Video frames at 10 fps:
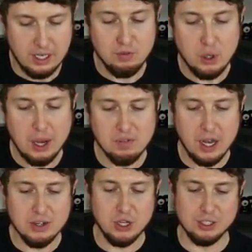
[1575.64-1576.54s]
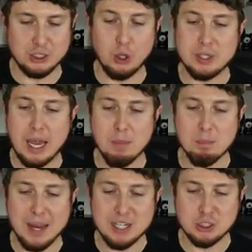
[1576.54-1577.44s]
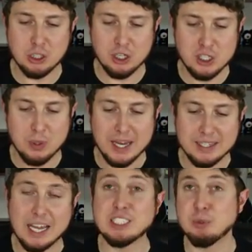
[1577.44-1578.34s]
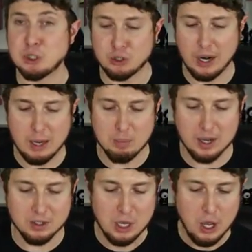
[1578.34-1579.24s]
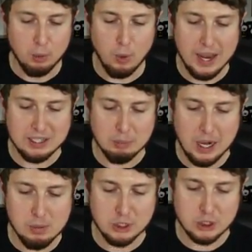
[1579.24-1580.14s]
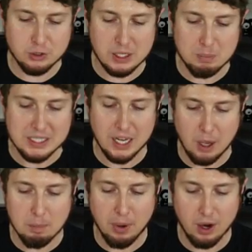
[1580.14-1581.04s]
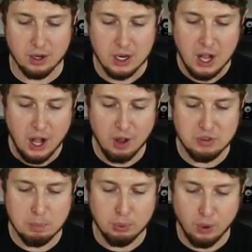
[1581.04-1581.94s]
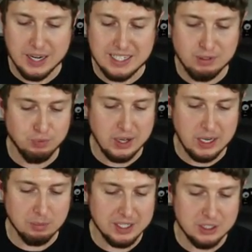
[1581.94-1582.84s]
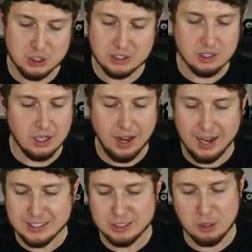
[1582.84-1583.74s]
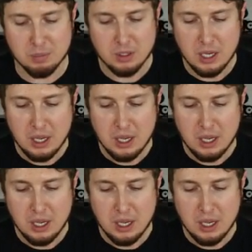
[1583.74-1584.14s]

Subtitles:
If you have not done so yet, make sure you hit that subscribe button right at the bottom of your screen. Become part of the Breaking Family. It's just an awesome,